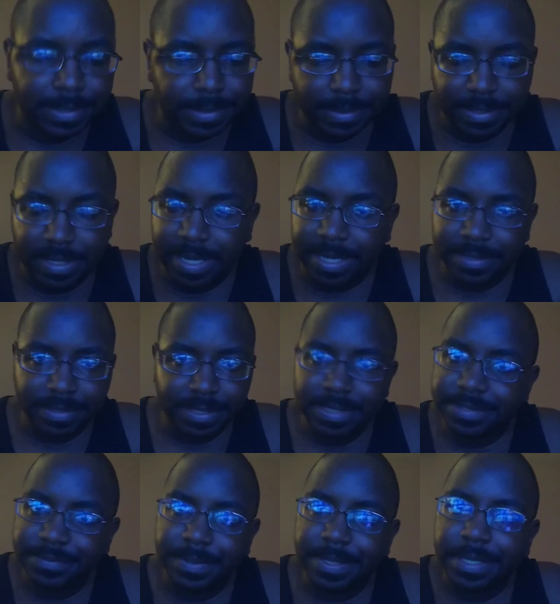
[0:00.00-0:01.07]
like
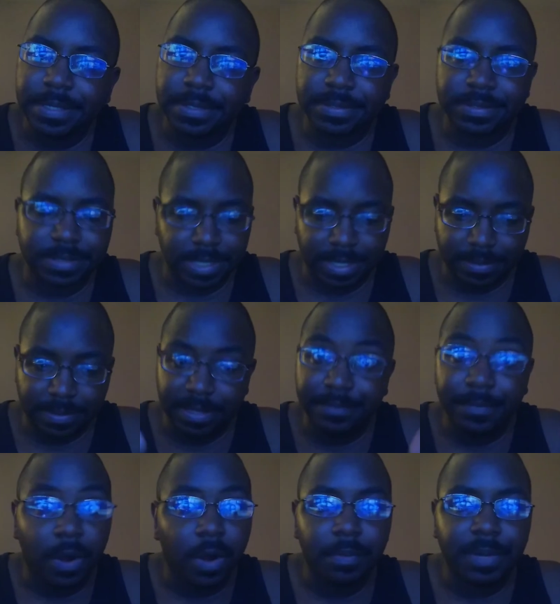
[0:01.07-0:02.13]
these videos, like even
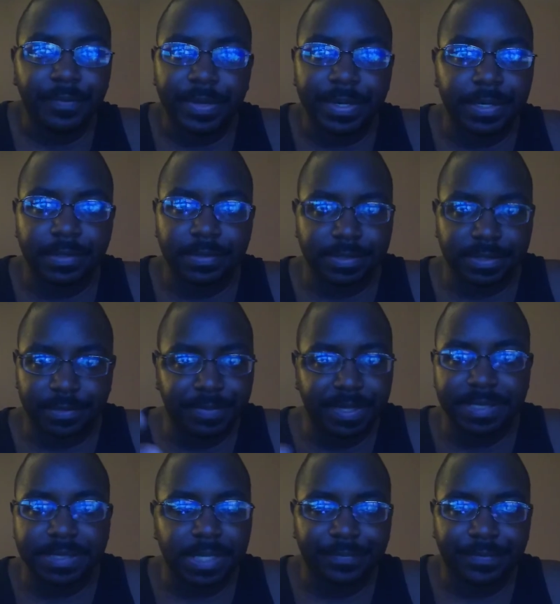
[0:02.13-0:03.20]
all my videos are
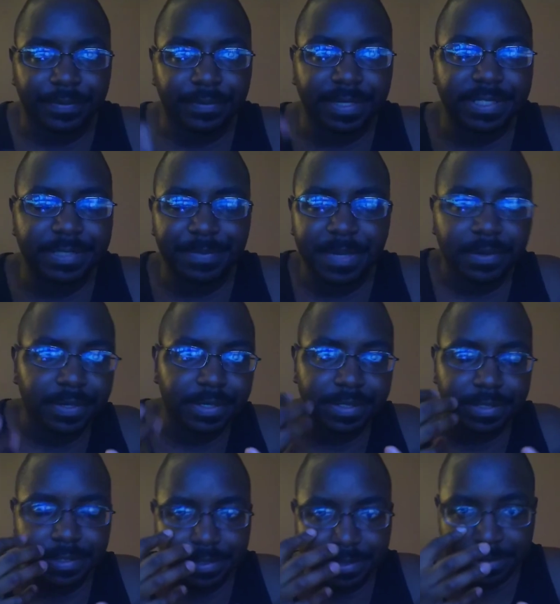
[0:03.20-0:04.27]
based off of
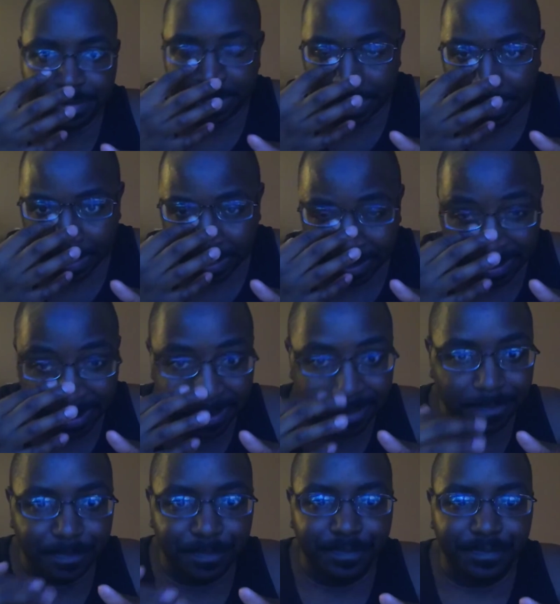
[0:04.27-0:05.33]
experiences.
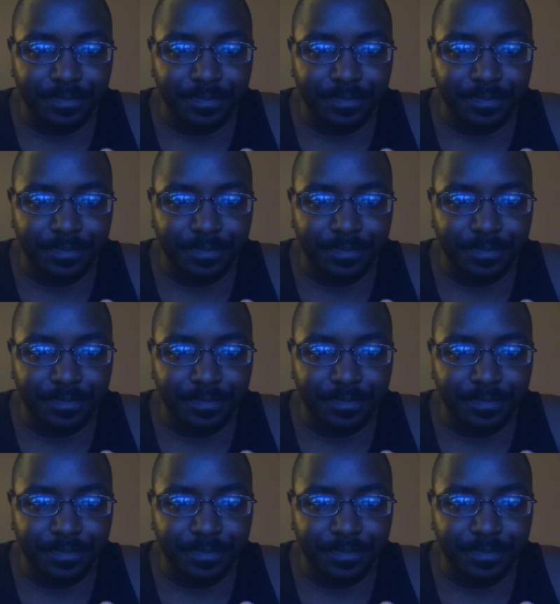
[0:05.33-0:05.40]
Um,